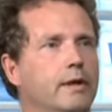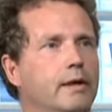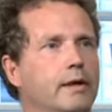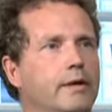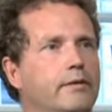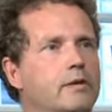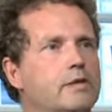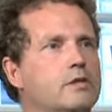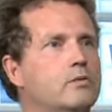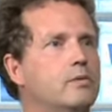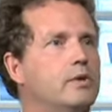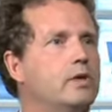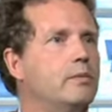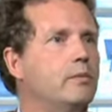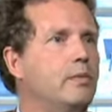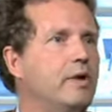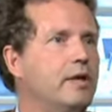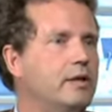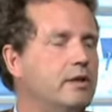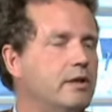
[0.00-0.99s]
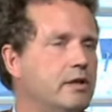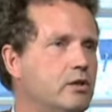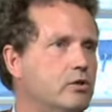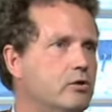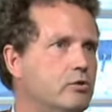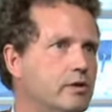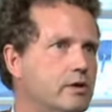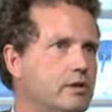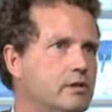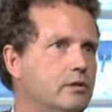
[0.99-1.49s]
And this really made it
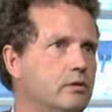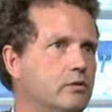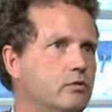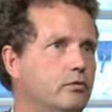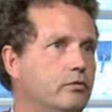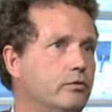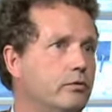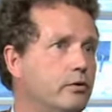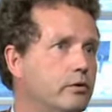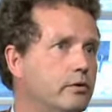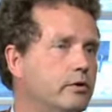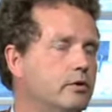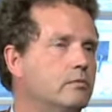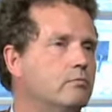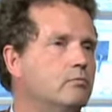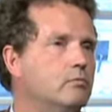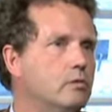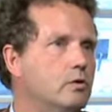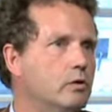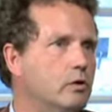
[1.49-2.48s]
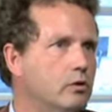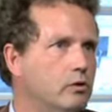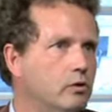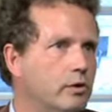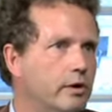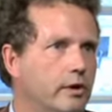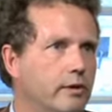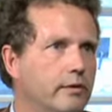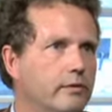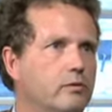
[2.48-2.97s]
interesting to further
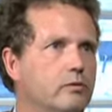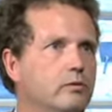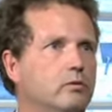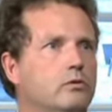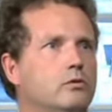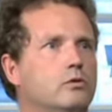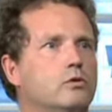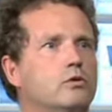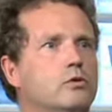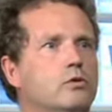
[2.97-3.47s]
look into